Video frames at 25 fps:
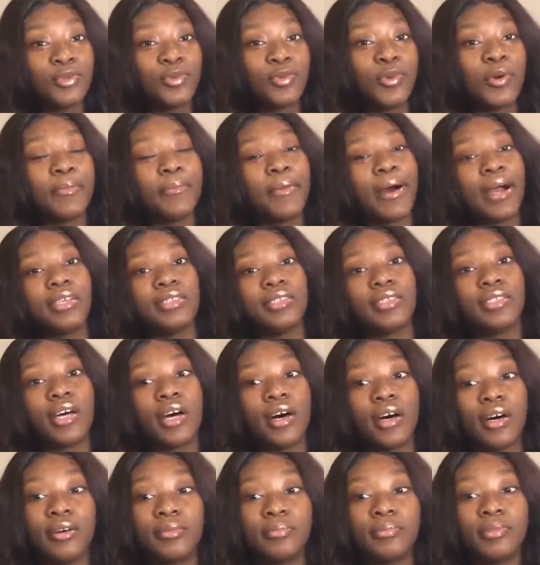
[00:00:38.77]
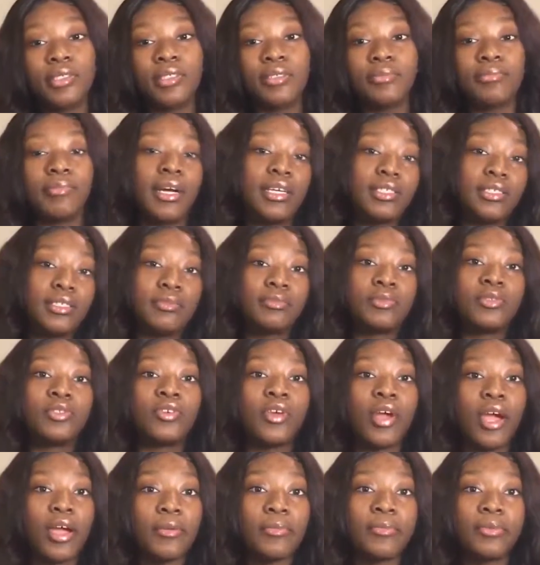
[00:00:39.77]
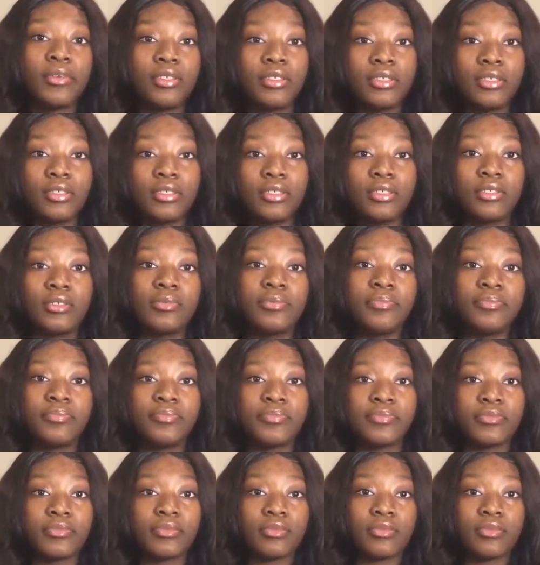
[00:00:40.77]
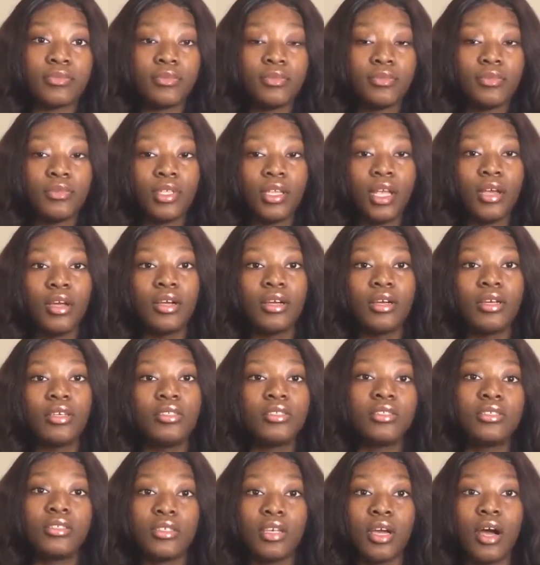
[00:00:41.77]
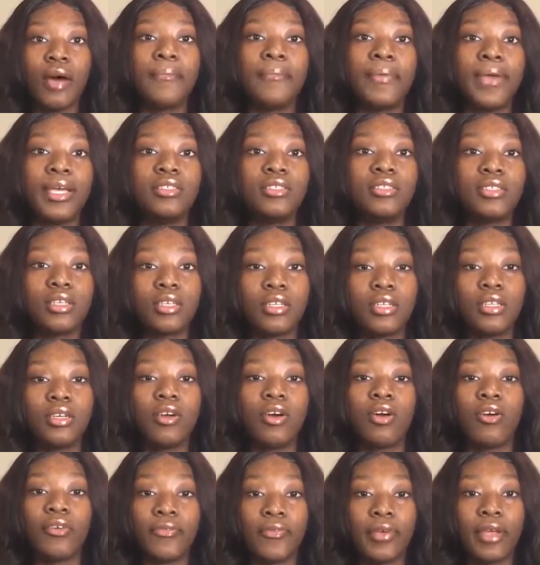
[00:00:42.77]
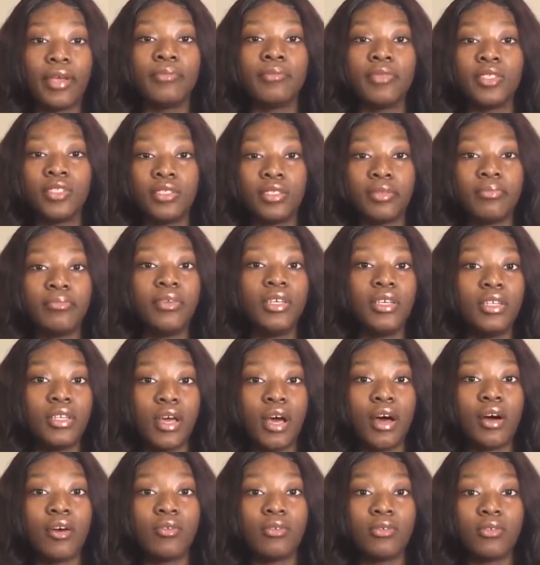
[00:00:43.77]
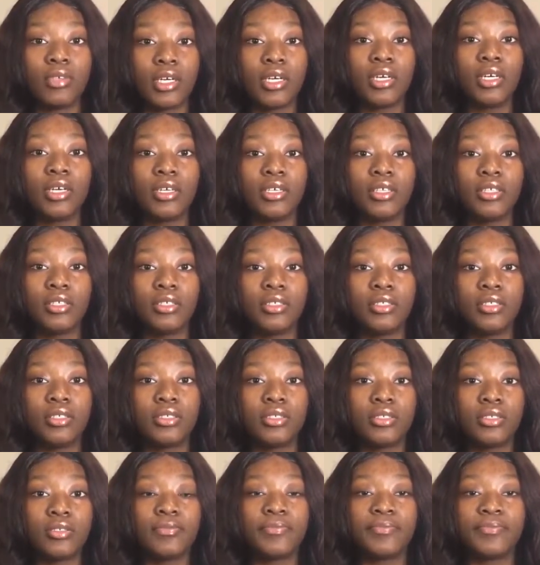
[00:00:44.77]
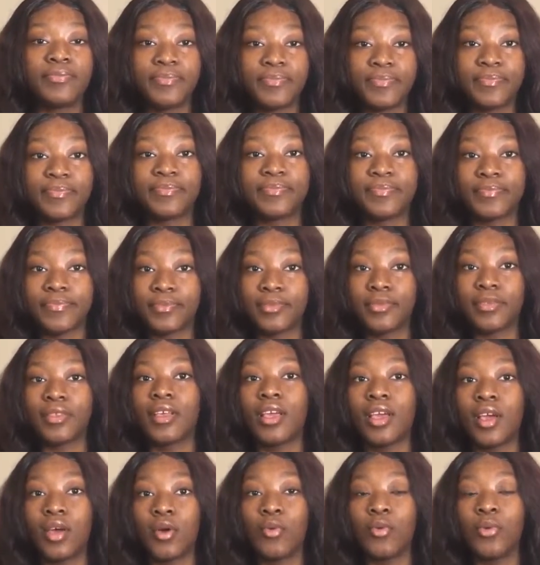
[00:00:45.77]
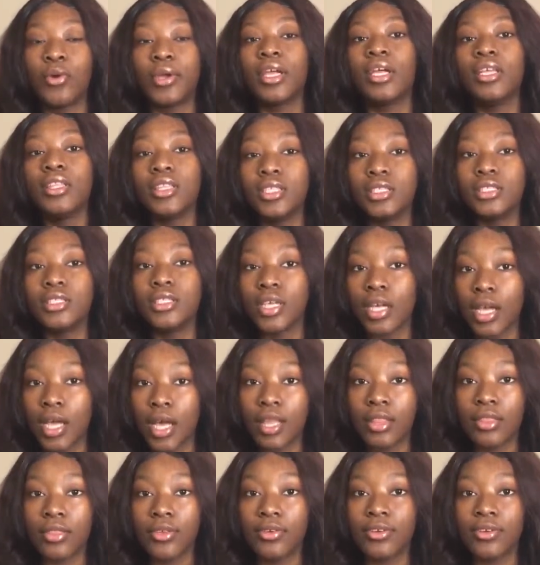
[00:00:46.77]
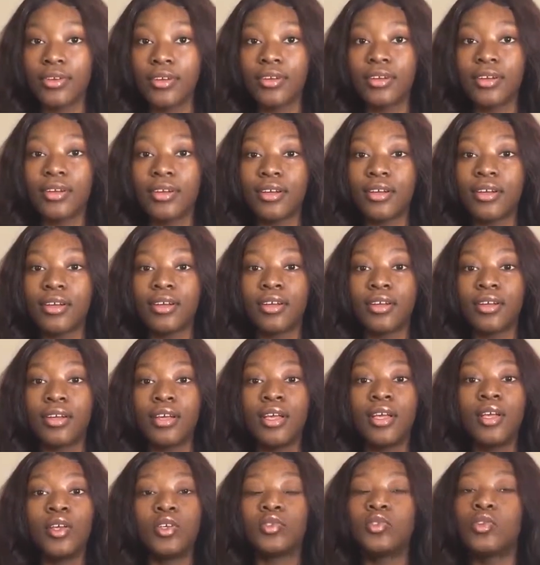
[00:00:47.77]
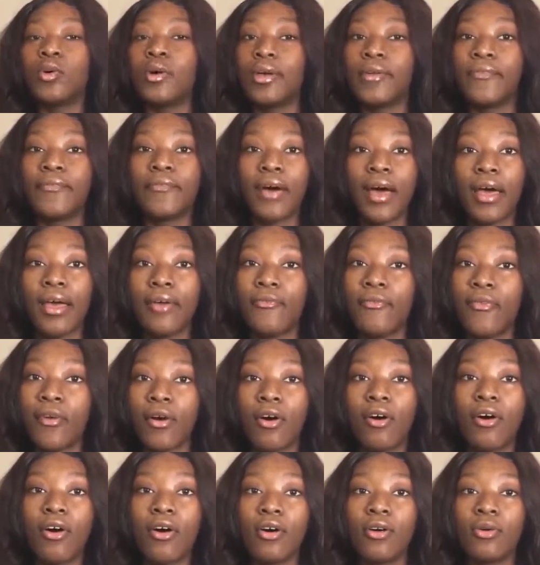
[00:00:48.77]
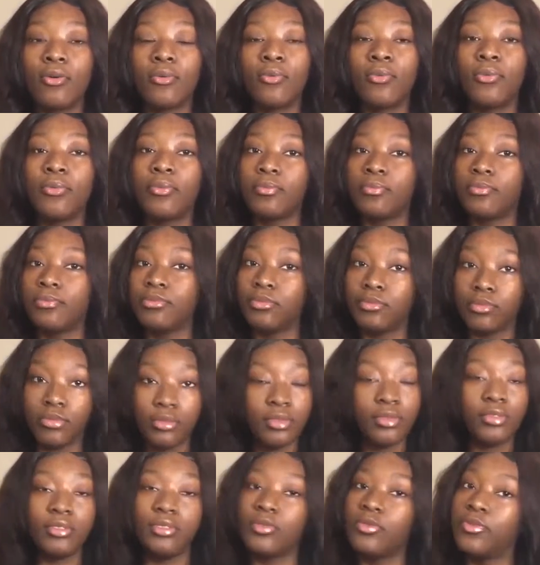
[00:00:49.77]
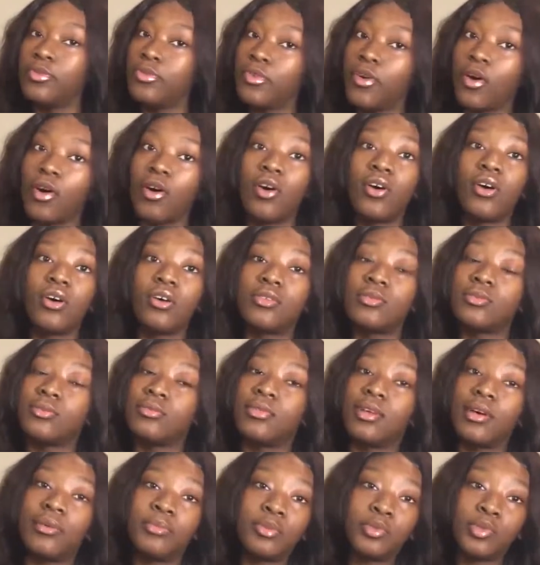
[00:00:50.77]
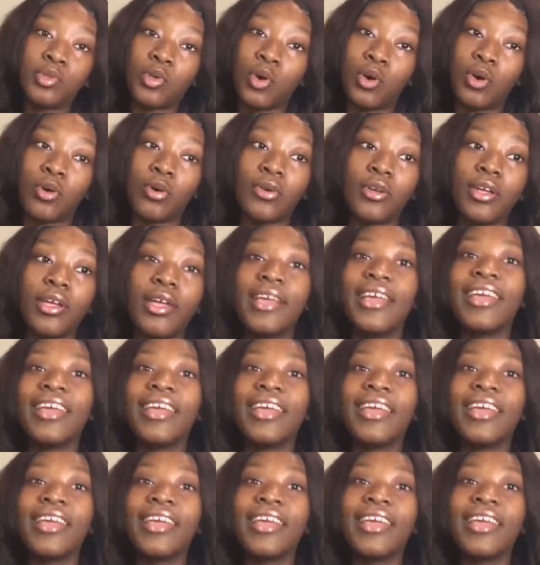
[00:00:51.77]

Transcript: with my subs, my subscribers, because y'all basically are family to me now, because we're in this together. So if I fall, you fall. I'm sorry.